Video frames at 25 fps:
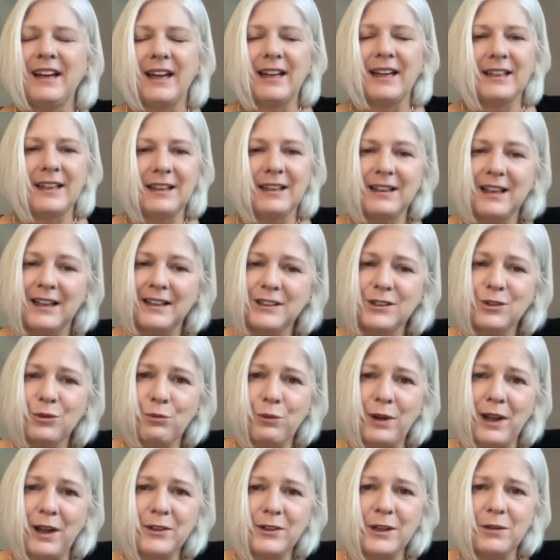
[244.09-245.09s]
And I'd like to
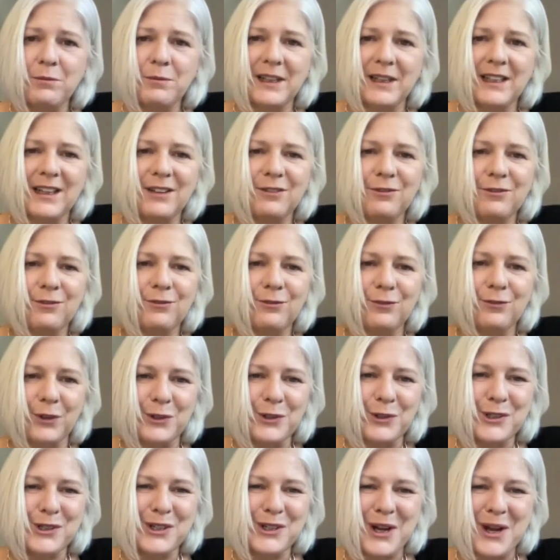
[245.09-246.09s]
welcome any
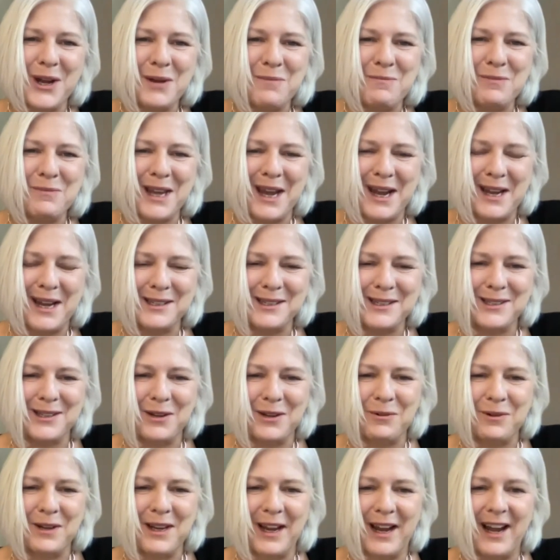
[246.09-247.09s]
first-time guests
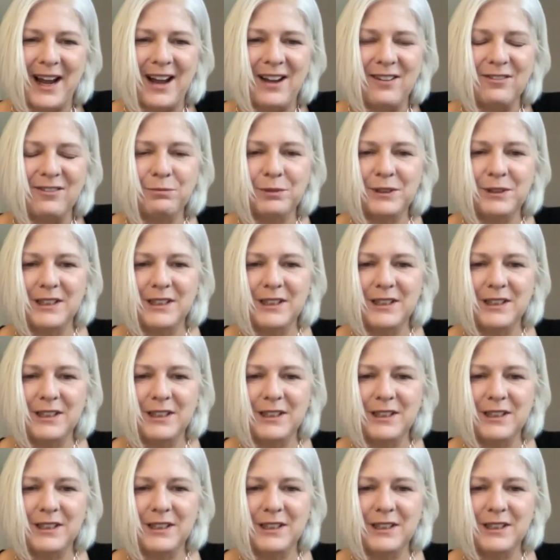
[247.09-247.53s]
that we have.